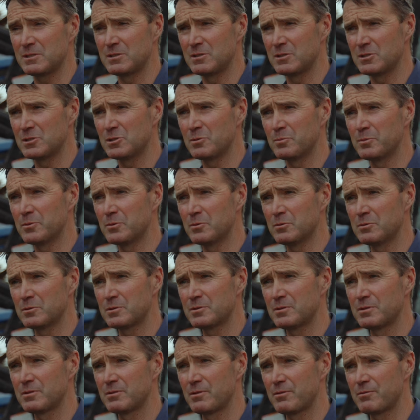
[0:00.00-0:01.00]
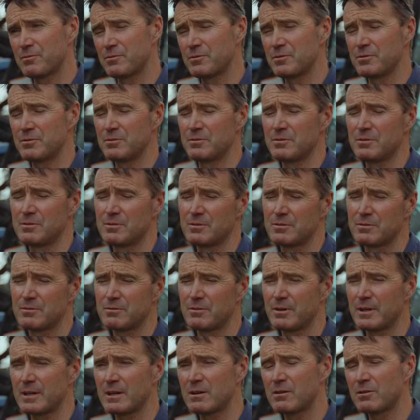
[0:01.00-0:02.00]
and the support through
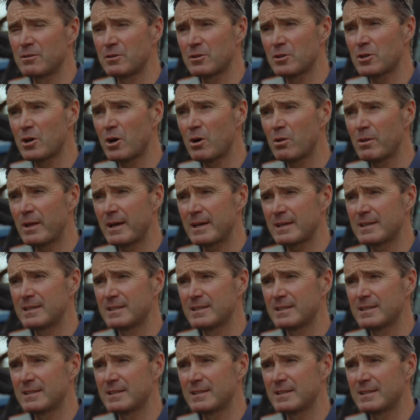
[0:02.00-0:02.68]
Greg Owen at Colac